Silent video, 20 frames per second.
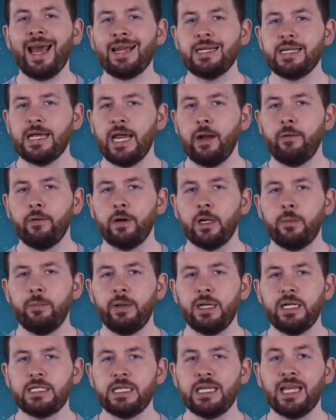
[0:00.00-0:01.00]
and aerial
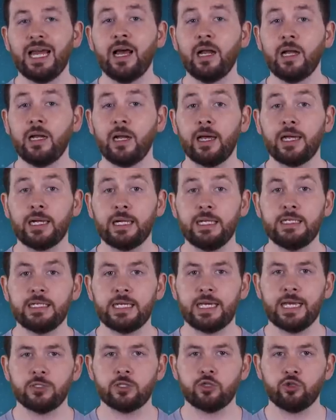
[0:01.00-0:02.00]
ability are likely to
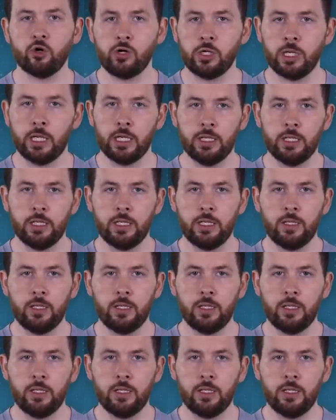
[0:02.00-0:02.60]
get stronger,